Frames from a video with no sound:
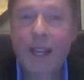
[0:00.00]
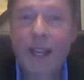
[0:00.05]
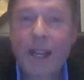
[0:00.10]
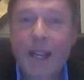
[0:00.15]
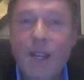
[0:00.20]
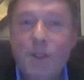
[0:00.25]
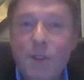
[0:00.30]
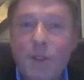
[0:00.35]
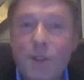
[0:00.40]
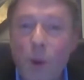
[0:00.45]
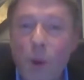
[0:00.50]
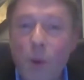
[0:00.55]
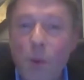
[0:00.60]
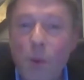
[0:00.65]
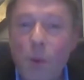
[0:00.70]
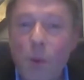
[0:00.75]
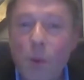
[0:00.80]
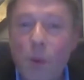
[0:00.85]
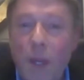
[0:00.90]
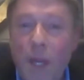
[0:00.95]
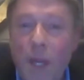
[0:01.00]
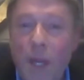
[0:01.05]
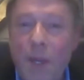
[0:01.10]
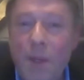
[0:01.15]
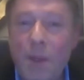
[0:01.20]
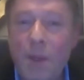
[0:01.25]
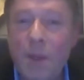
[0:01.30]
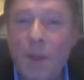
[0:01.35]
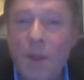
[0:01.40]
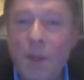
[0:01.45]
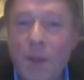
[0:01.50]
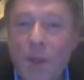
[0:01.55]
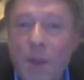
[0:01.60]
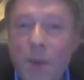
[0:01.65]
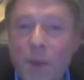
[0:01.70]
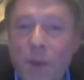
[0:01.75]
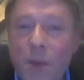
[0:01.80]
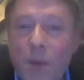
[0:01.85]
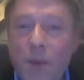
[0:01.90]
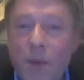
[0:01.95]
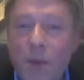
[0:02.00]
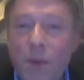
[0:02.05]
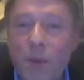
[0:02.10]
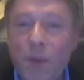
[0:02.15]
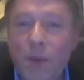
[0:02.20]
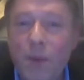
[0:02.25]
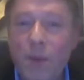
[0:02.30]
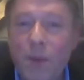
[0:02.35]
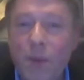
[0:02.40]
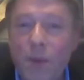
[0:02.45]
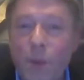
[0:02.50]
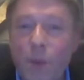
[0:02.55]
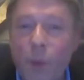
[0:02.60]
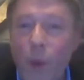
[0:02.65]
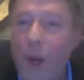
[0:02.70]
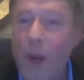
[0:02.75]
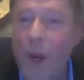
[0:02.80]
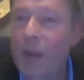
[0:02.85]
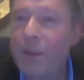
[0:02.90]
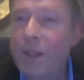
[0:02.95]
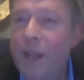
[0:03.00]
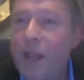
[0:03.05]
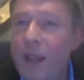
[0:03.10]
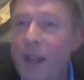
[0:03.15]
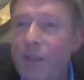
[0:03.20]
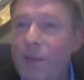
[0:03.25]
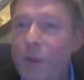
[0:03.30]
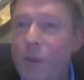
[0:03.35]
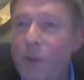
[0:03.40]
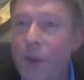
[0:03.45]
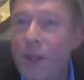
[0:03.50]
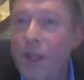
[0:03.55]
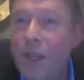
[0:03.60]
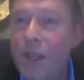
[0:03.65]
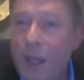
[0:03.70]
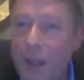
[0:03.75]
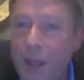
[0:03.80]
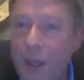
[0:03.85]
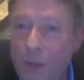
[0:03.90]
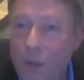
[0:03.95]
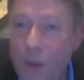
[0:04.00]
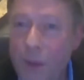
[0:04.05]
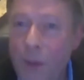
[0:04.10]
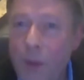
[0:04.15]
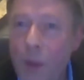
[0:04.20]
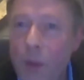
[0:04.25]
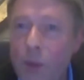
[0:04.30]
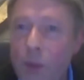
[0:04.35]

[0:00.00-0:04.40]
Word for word: So we went out to California, interviewed those